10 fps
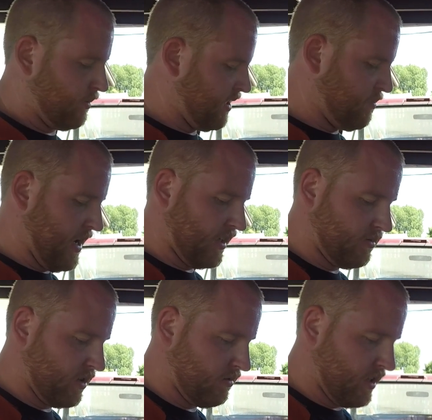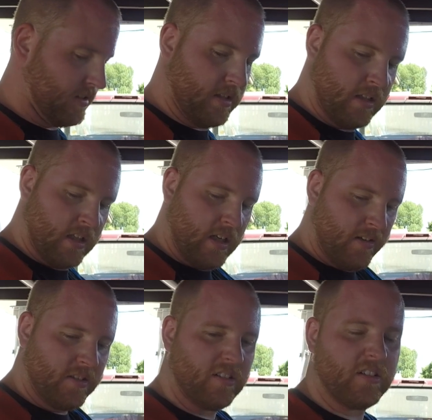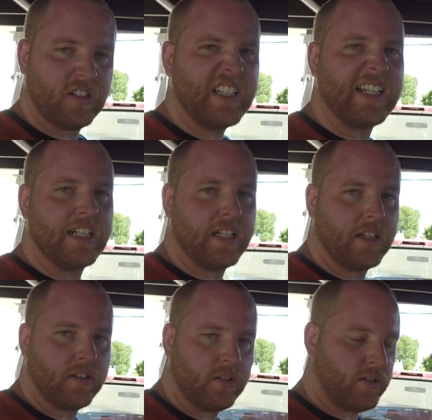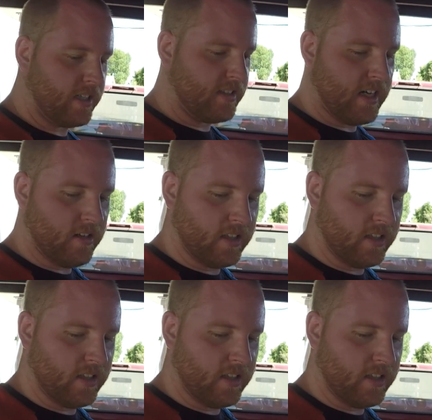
right back to where it was. I'll do a little cleaning in here though while it's out.